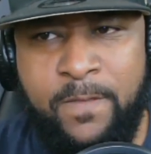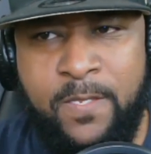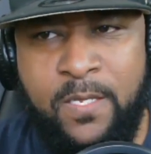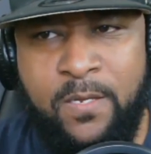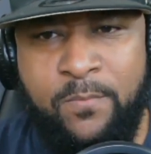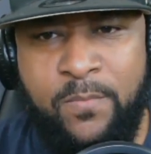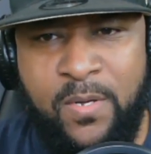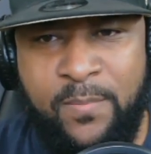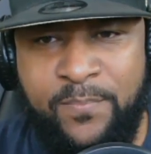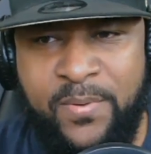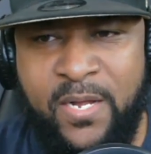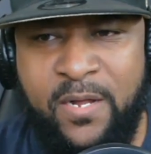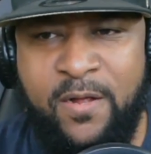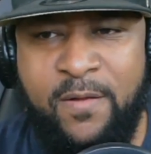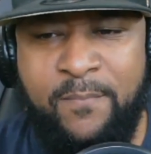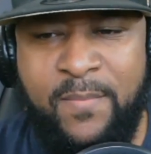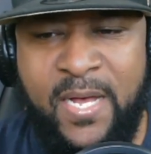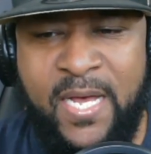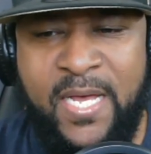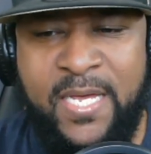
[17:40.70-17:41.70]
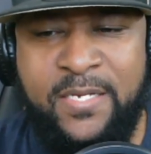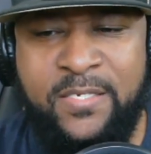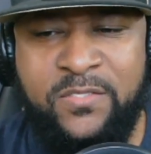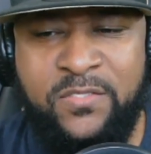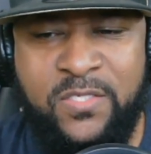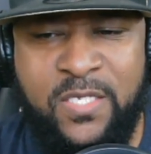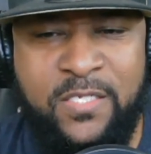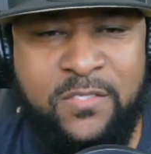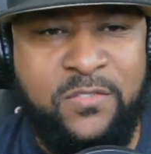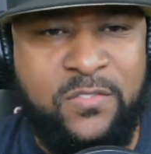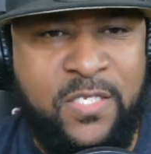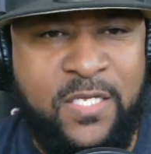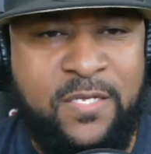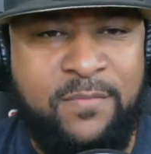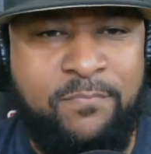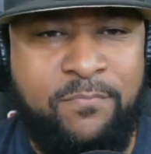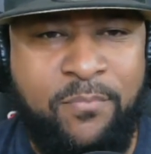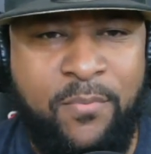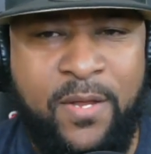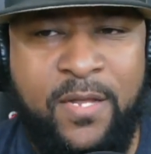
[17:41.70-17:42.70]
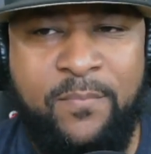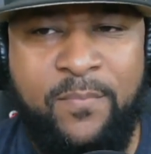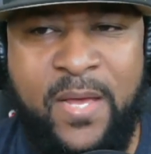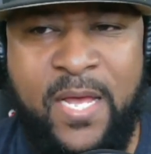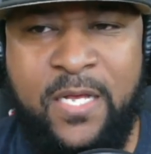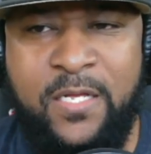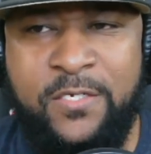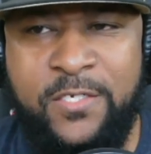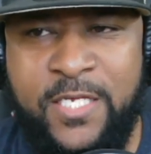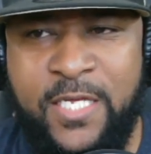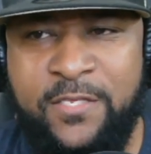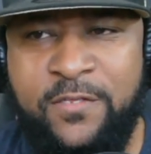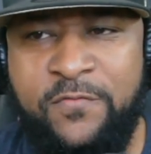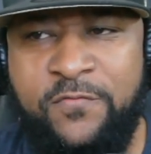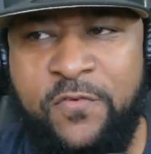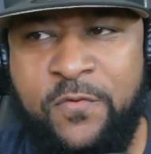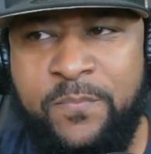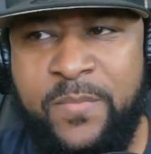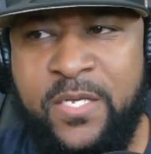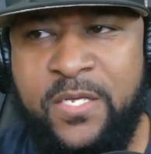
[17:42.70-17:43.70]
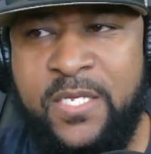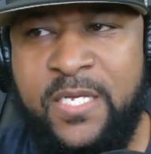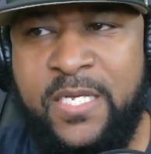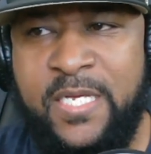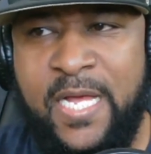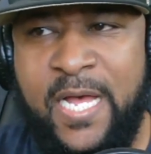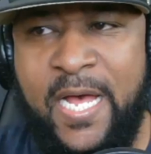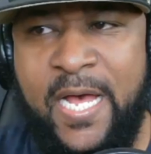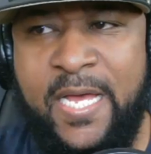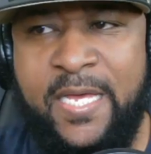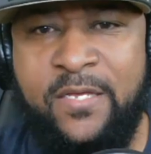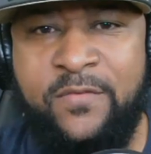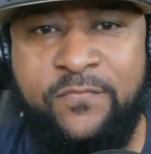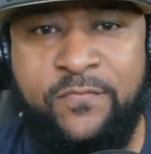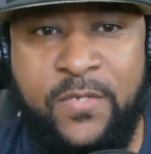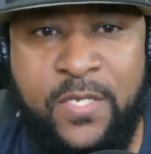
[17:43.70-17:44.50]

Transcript: But bear in mind, the Saints did bring back another familiar guy,